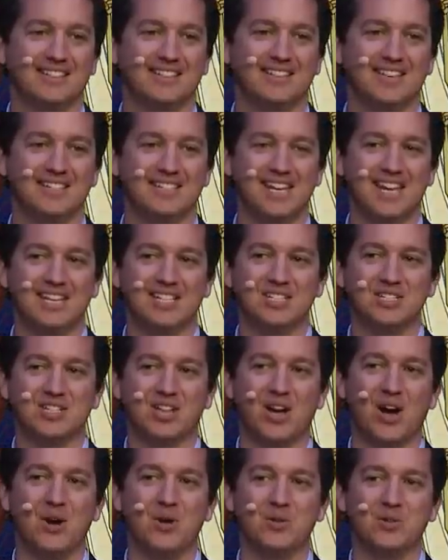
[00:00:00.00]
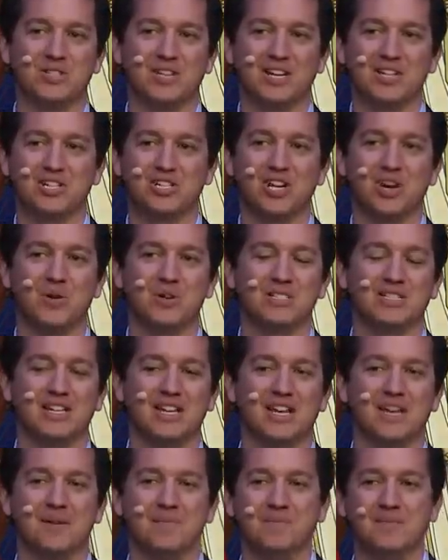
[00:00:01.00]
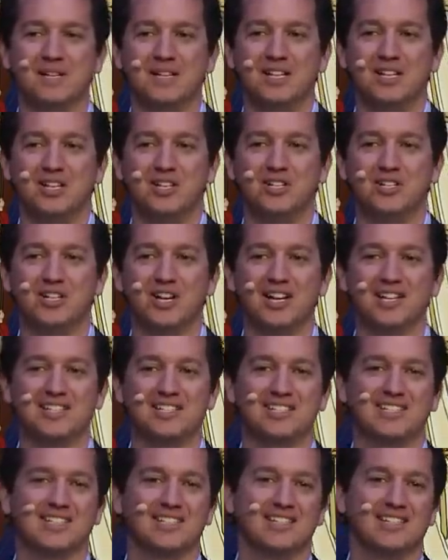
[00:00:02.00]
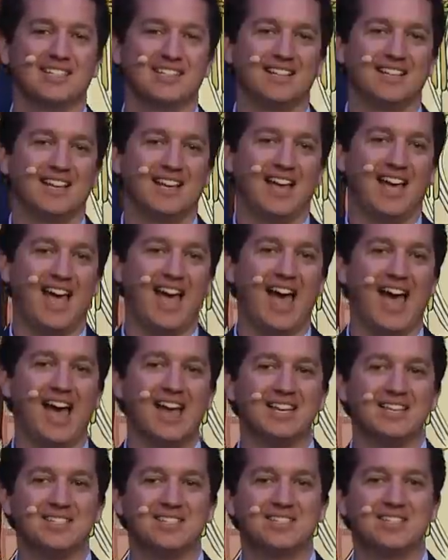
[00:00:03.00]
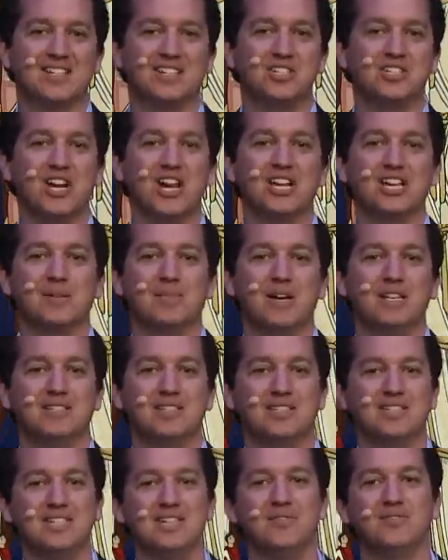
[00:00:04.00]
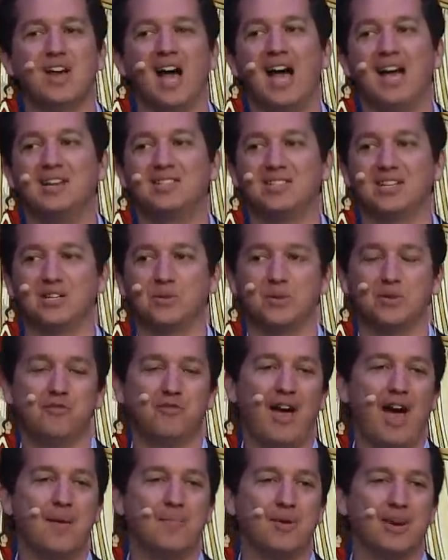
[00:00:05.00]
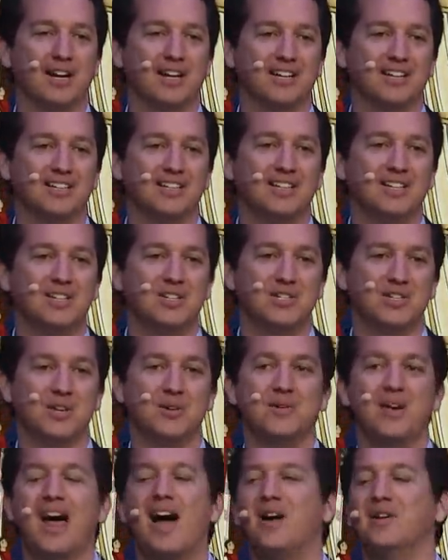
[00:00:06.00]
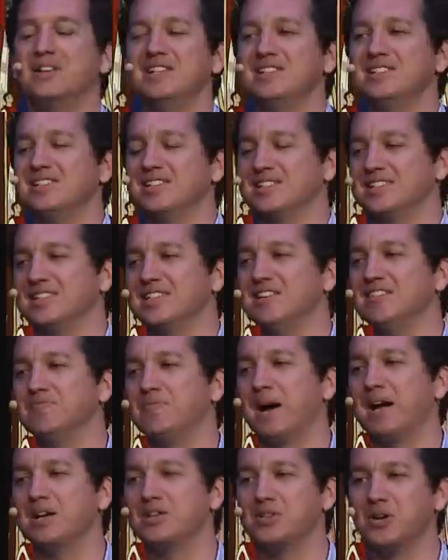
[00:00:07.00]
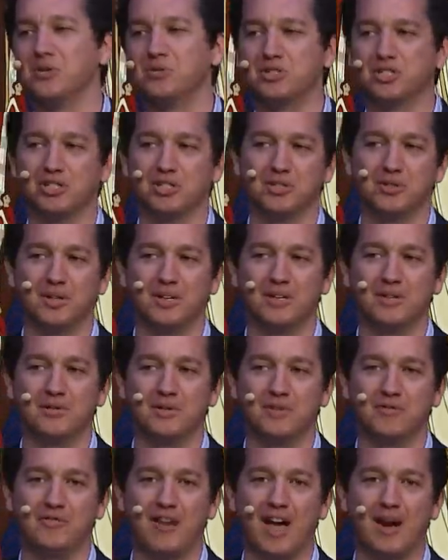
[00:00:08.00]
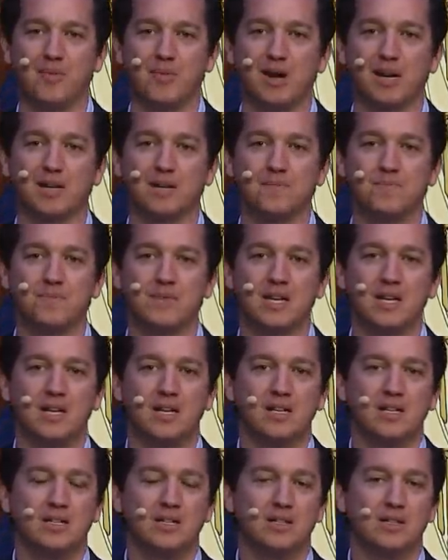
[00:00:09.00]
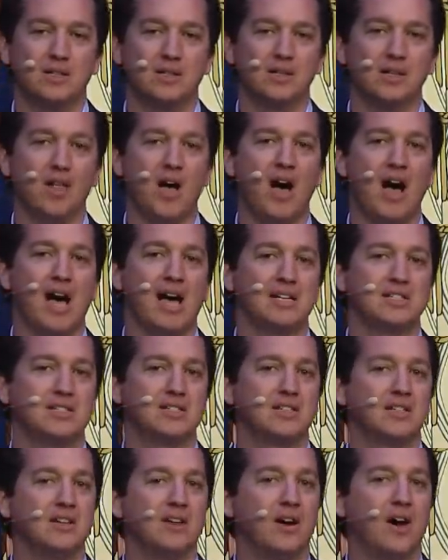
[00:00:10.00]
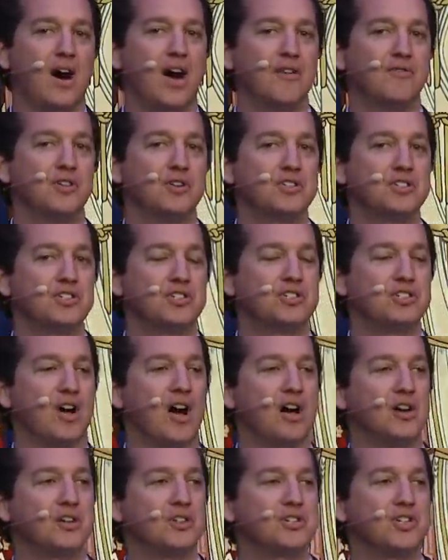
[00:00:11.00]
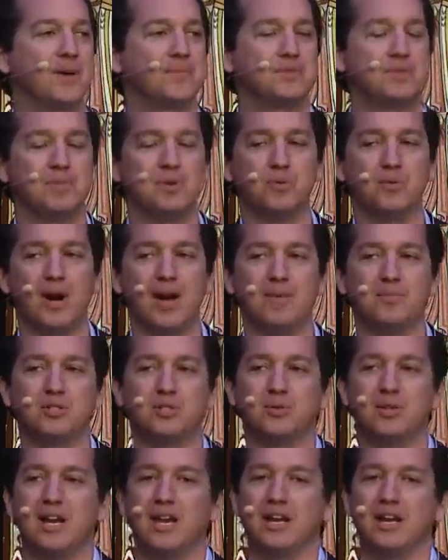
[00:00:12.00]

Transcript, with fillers: They take his coat and show it to him, just as Jacob had deceived Isaac with fabric. So now he's deceived by his own children with fabric. Lot offers his daughters up to be raped to an